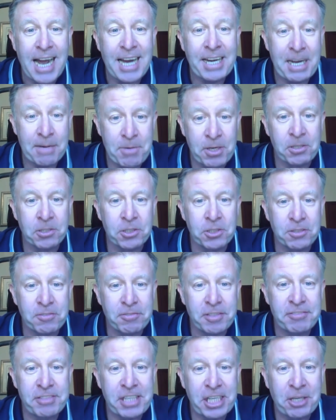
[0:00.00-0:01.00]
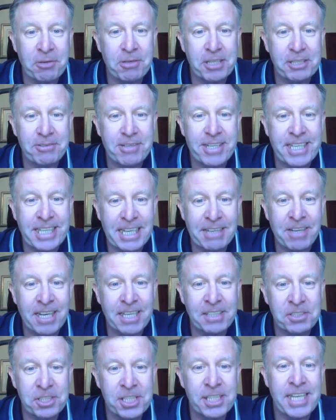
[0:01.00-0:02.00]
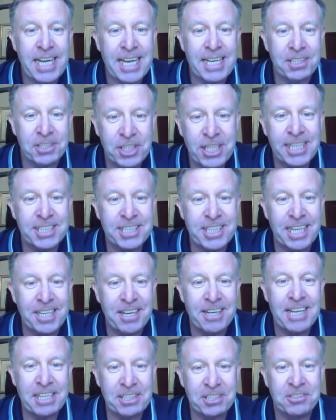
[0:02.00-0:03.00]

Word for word: And I'm 150 quid a week. I'm going, yeah, cheers, Dino.